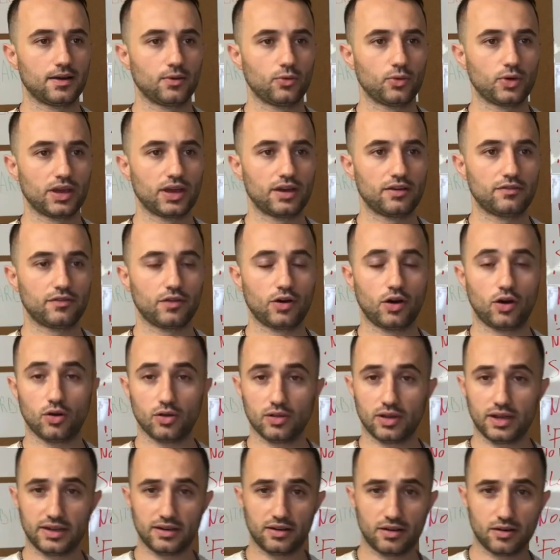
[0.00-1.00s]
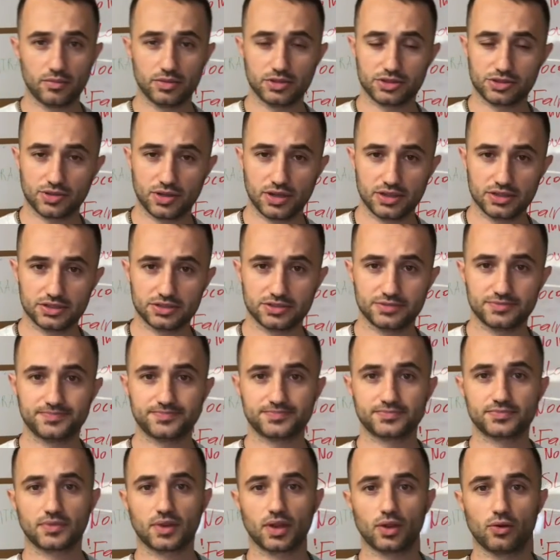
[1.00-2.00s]
We have online arbitrage,
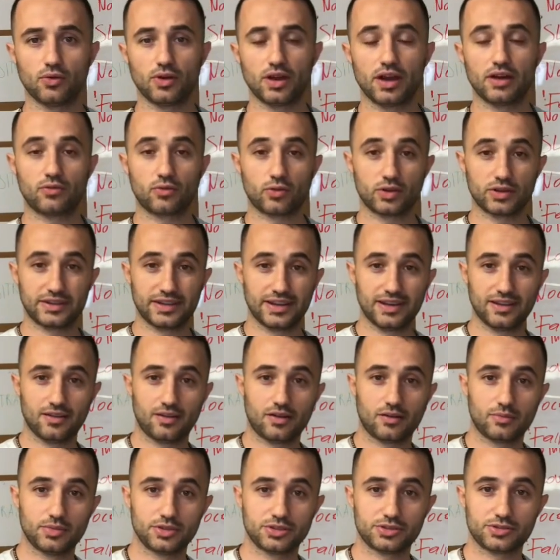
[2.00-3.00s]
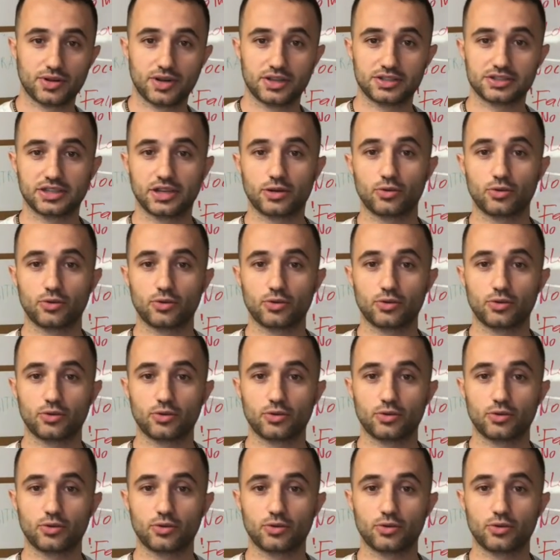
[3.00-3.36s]
we have retail arbitrage,